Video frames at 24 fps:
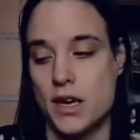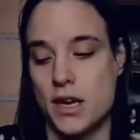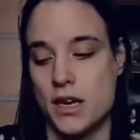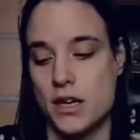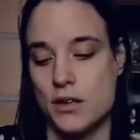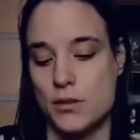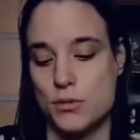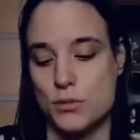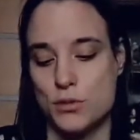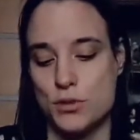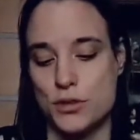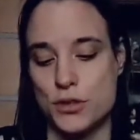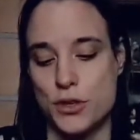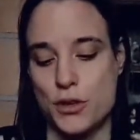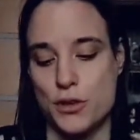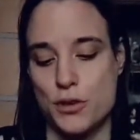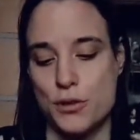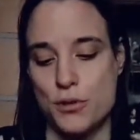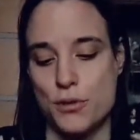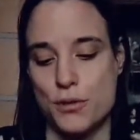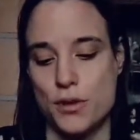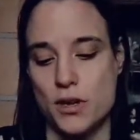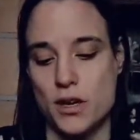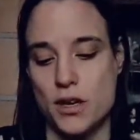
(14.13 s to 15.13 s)
and
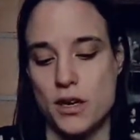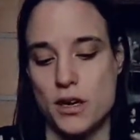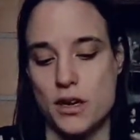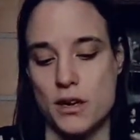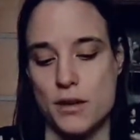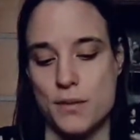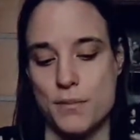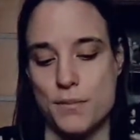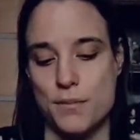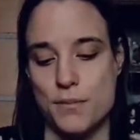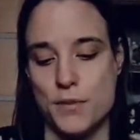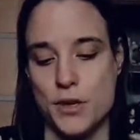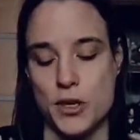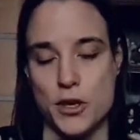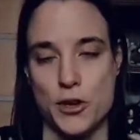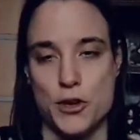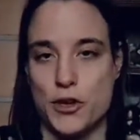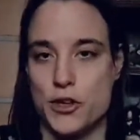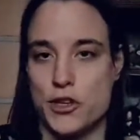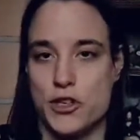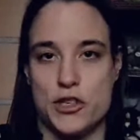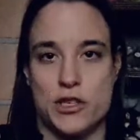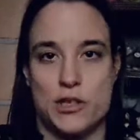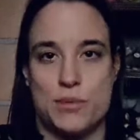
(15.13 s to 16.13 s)
also you know,
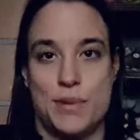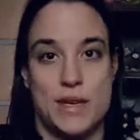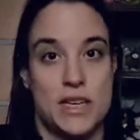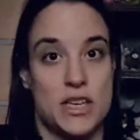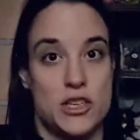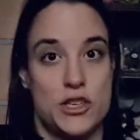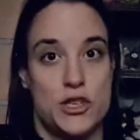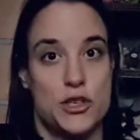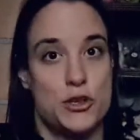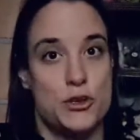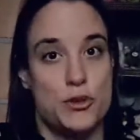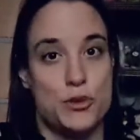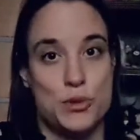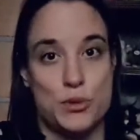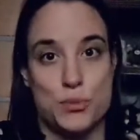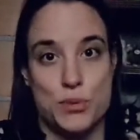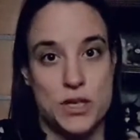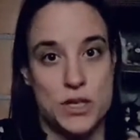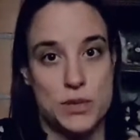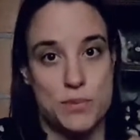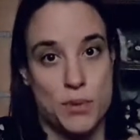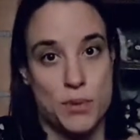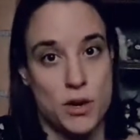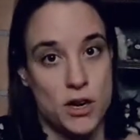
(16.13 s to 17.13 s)
you could just pick and choose
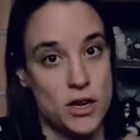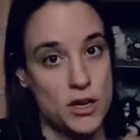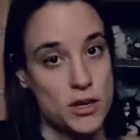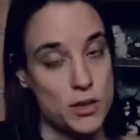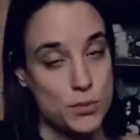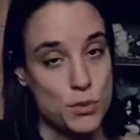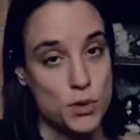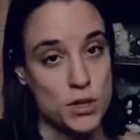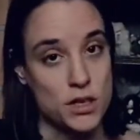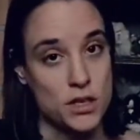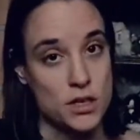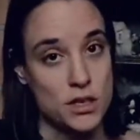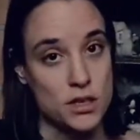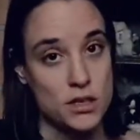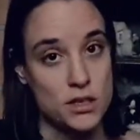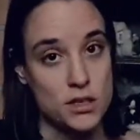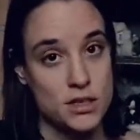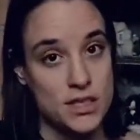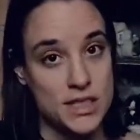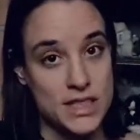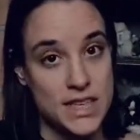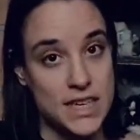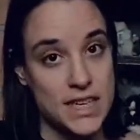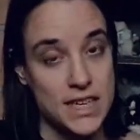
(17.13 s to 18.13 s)
which part you wanna
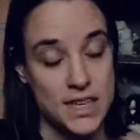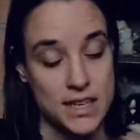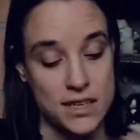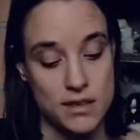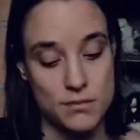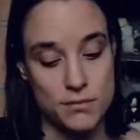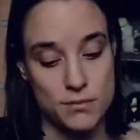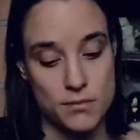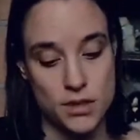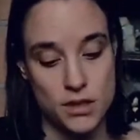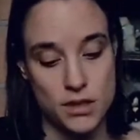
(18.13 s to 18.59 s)
see.